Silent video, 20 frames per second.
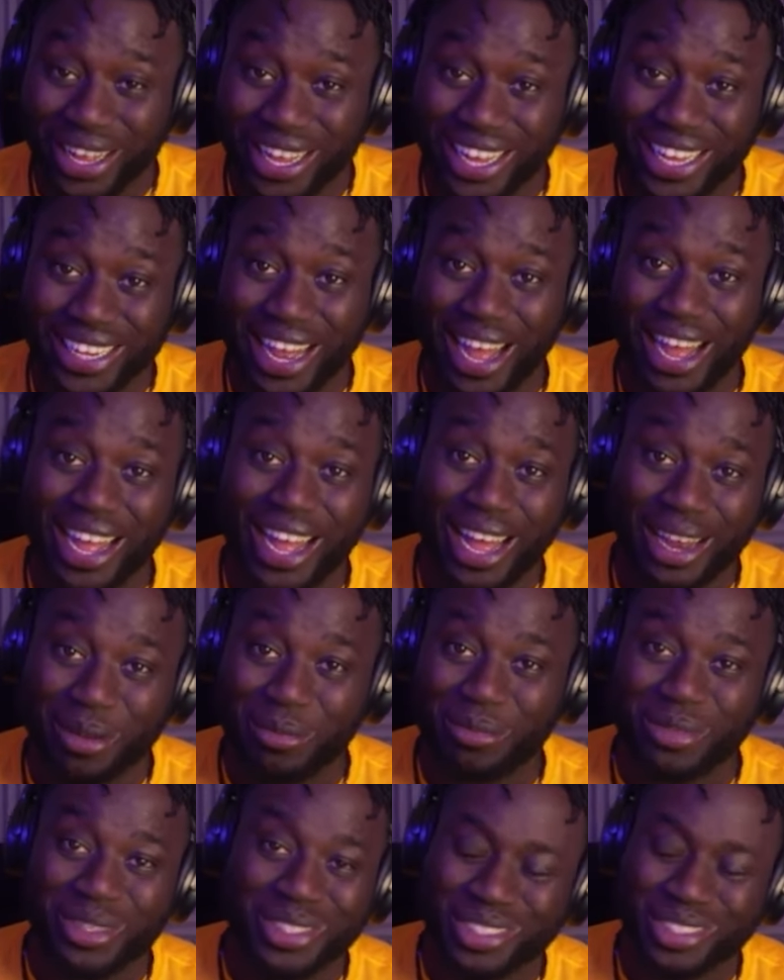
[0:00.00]
in that kind of
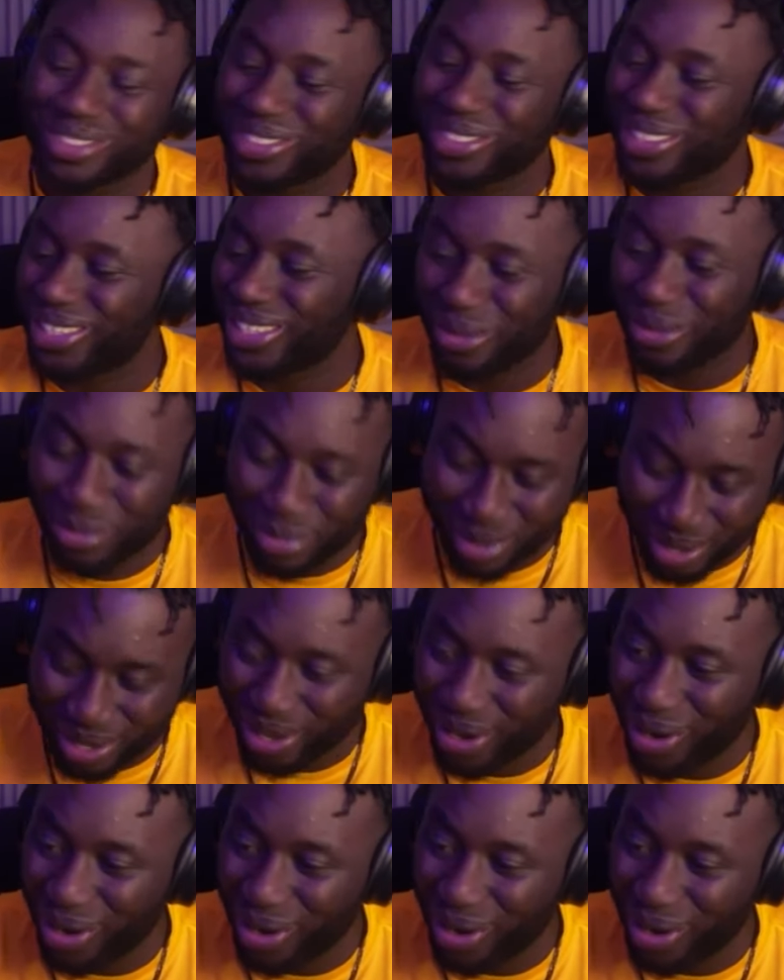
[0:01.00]
music video, but